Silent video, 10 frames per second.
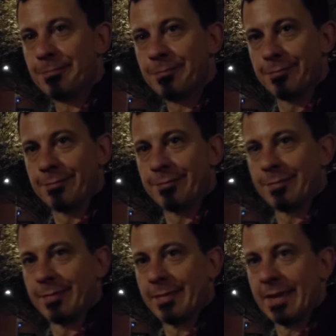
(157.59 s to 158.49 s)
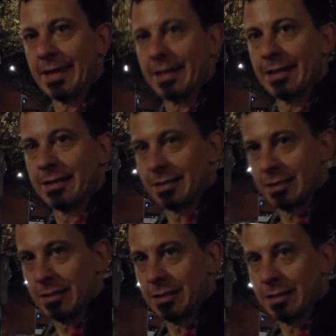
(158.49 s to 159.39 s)
person speaking right now
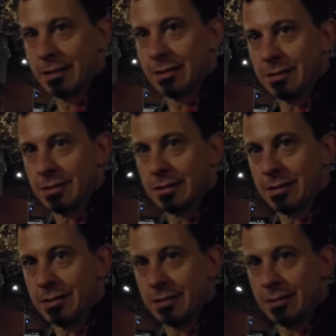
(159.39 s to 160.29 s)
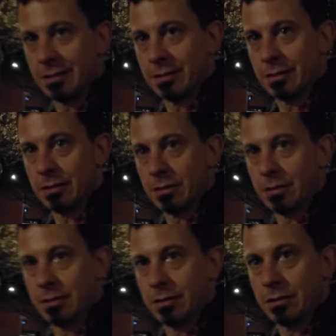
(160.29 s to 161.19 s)
does not know well. I've heard
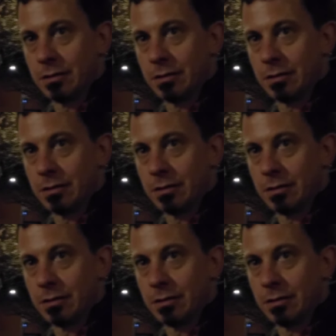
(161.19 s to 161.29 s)
of it.